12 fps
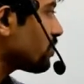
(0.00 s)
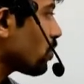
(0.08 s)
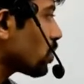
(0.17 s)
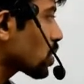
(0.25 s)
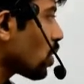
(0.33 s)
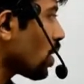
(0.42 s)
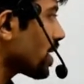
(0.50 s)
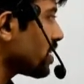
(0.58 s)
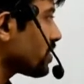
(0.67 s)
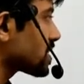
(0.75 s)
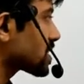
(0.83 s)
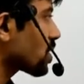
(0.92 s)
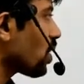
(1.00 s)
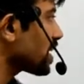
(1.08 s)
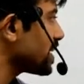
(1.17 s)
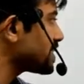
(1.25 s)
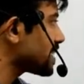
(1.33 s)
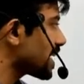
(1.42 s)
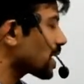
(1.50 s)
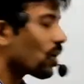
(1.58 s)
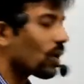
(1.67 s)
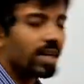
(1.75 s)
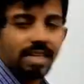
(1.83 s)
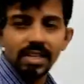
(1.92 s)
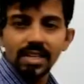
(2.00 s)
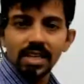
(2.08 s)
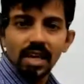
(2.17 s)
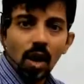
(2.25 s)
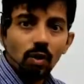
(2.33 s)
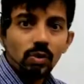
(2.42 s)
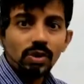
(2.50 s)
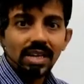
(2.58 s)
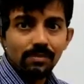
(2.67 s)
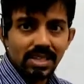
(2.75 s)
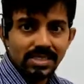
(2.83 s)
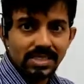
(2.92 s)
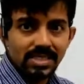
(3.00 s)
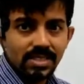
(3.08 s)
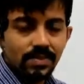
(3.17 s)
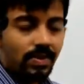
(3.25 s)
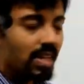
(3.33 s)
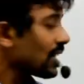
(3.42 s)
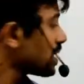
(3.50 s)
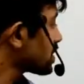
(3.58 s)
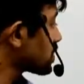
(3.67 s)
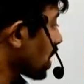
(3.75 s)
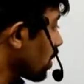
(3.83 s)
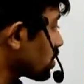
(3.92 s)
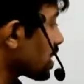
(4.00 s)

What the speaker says: fourth quadrant. First quadrant, second quadrant. How to represent? So how to